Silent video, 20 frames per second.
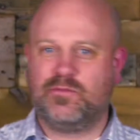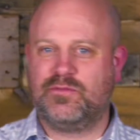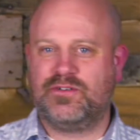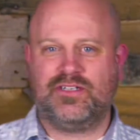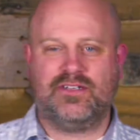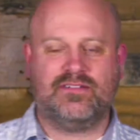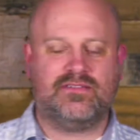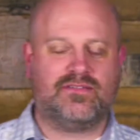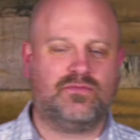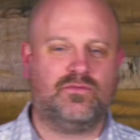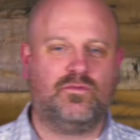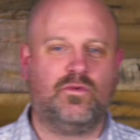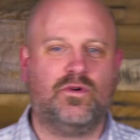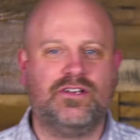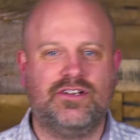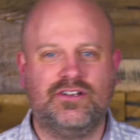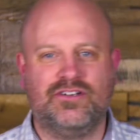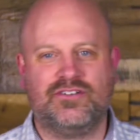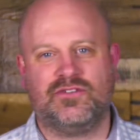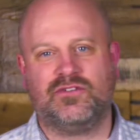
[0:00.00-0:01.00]
She's
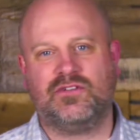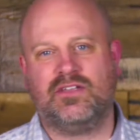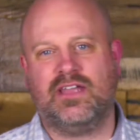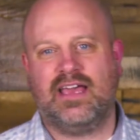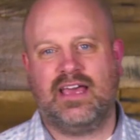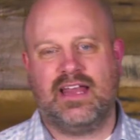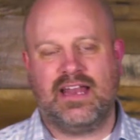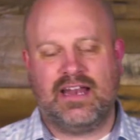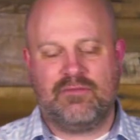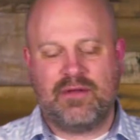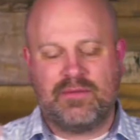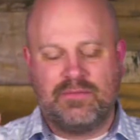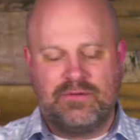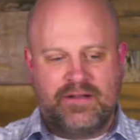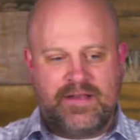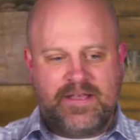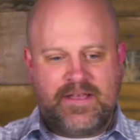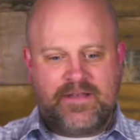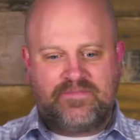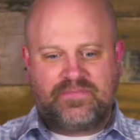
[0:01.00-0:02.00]
1 year old, and I remember
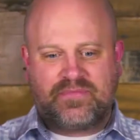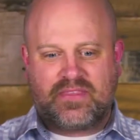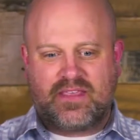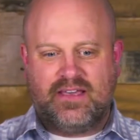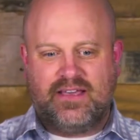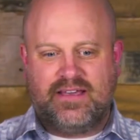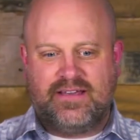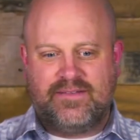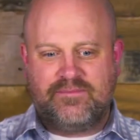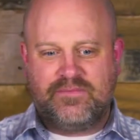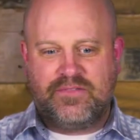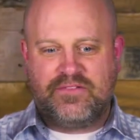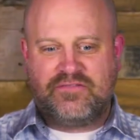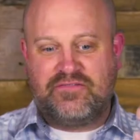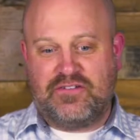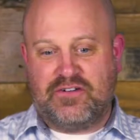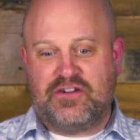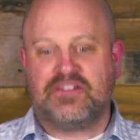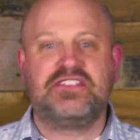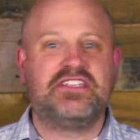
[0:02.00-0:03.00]
the
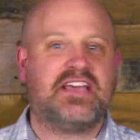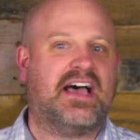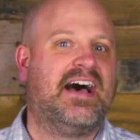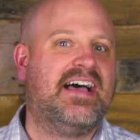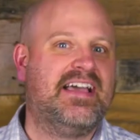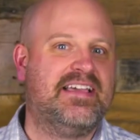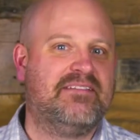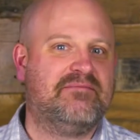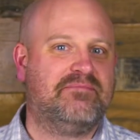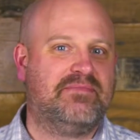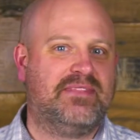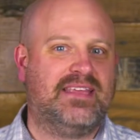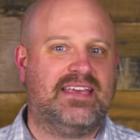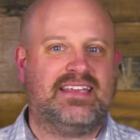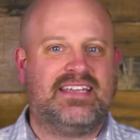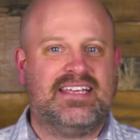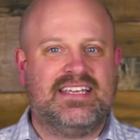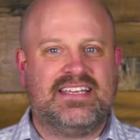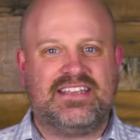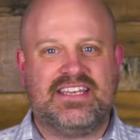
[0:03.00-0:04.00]
first time that
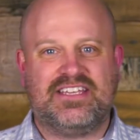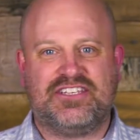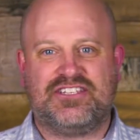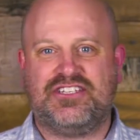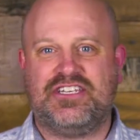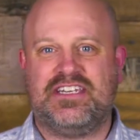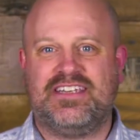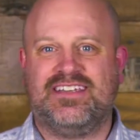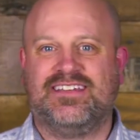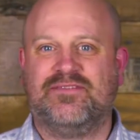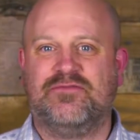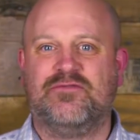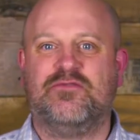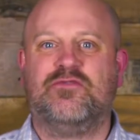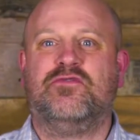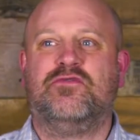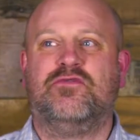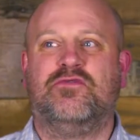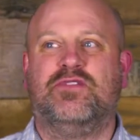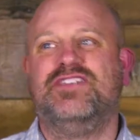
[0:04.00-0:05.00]
she
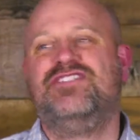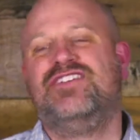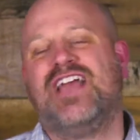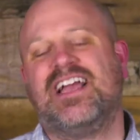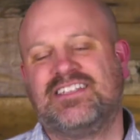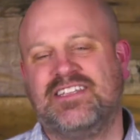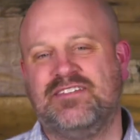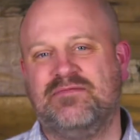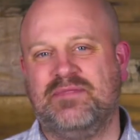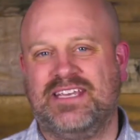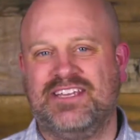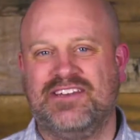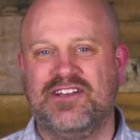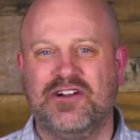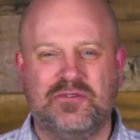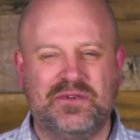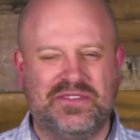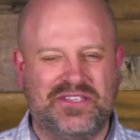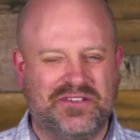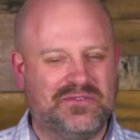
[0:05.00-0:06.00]
rejected me. You know,
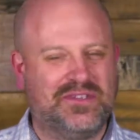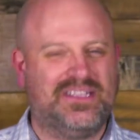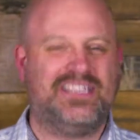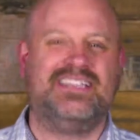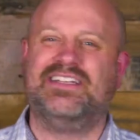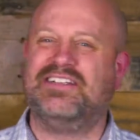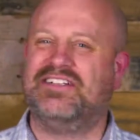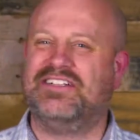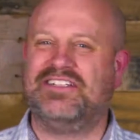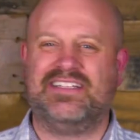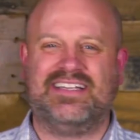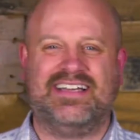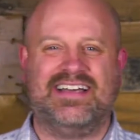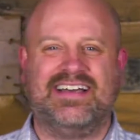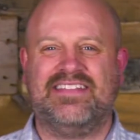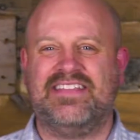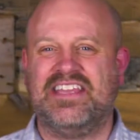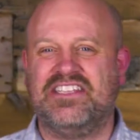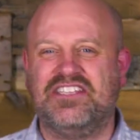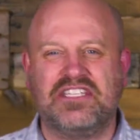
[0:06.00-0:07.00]
when they're really little,
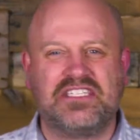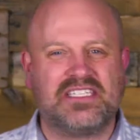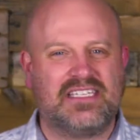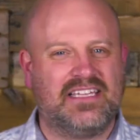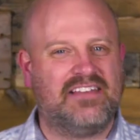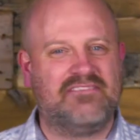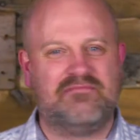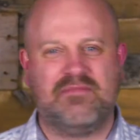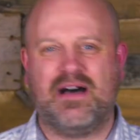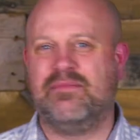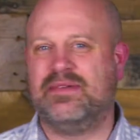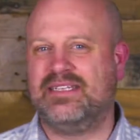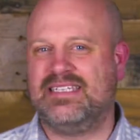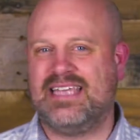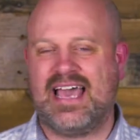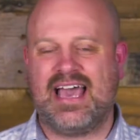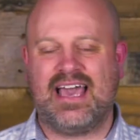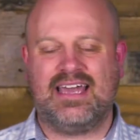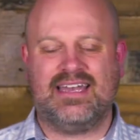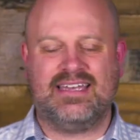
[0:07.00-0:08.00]
they just love mom and
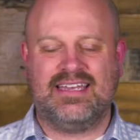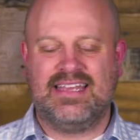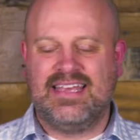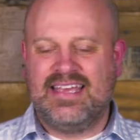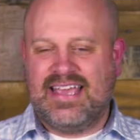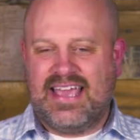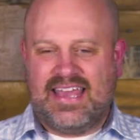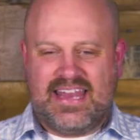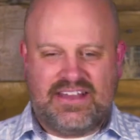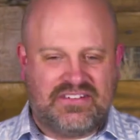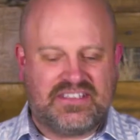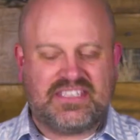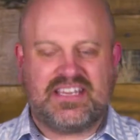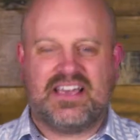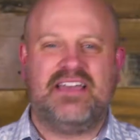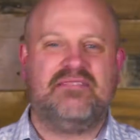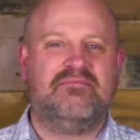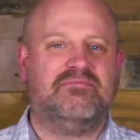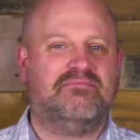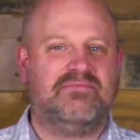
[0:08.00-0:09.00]
dad, and every
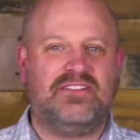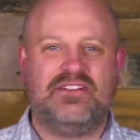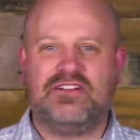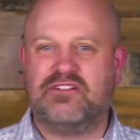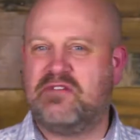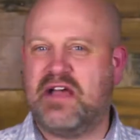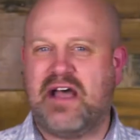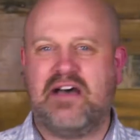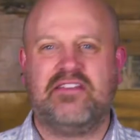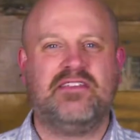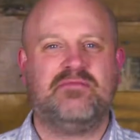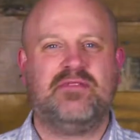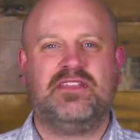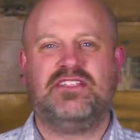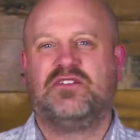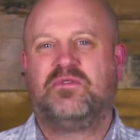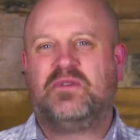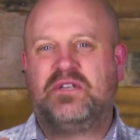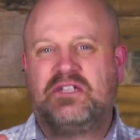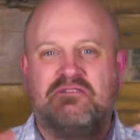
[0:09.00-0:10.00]
time you're around them, they
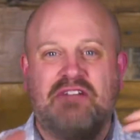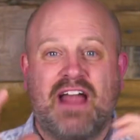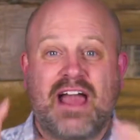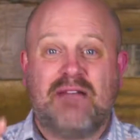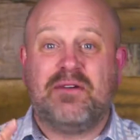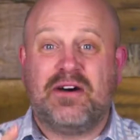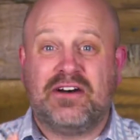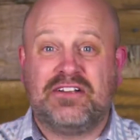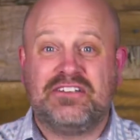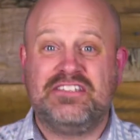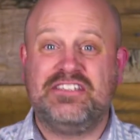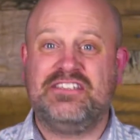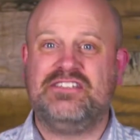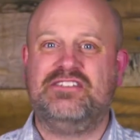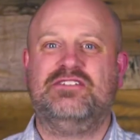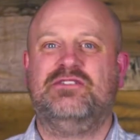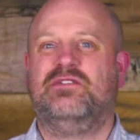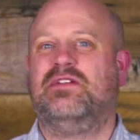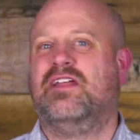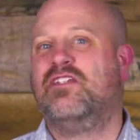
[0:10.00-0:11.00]
just want to grab onto
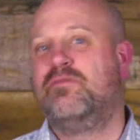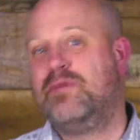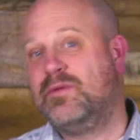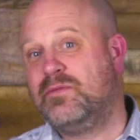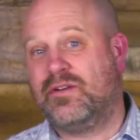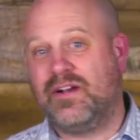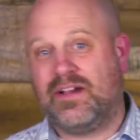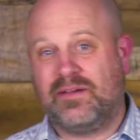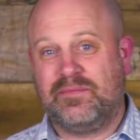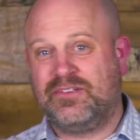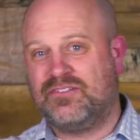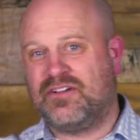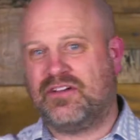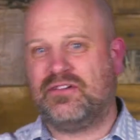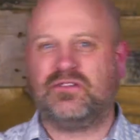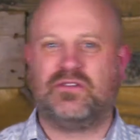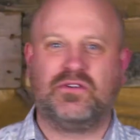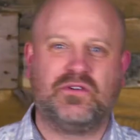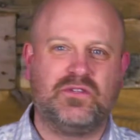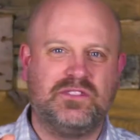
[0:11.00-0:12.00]
you, and other people come and try to
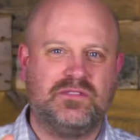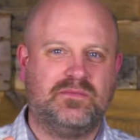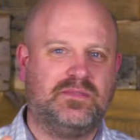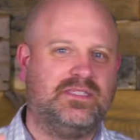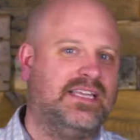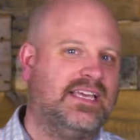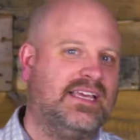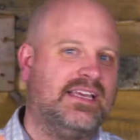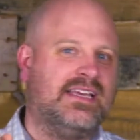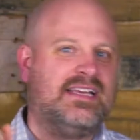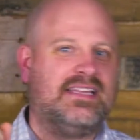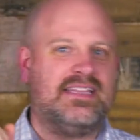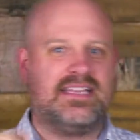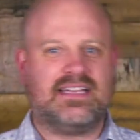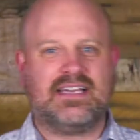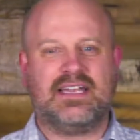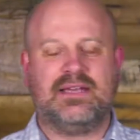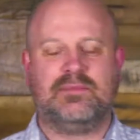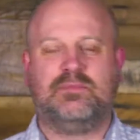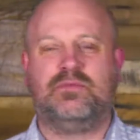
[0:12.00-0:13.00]
hold them, and they
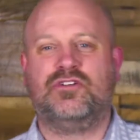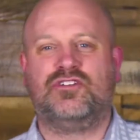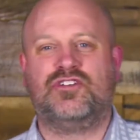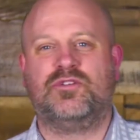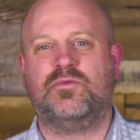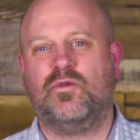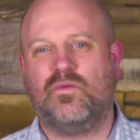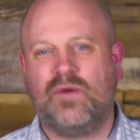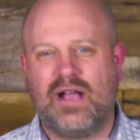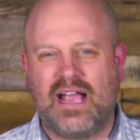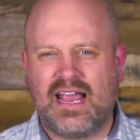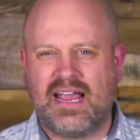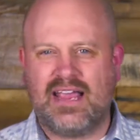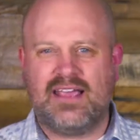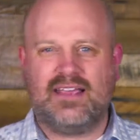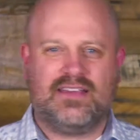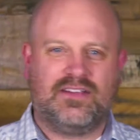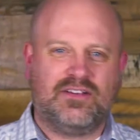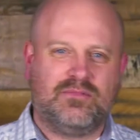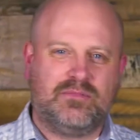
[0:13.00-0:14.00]
kind of push them
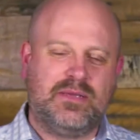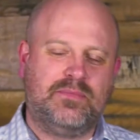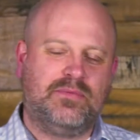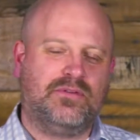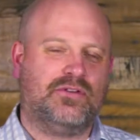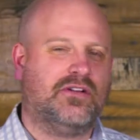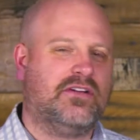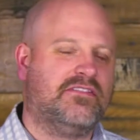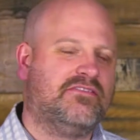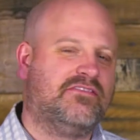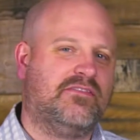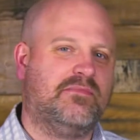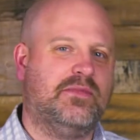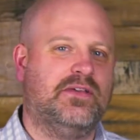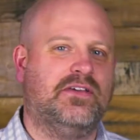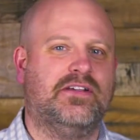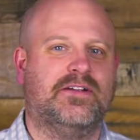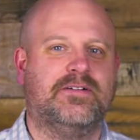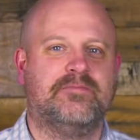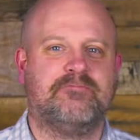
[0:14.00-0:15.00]
away. You know, people are
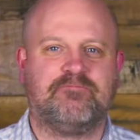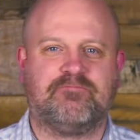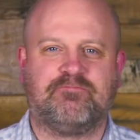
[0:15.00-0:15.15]
unfamiliar.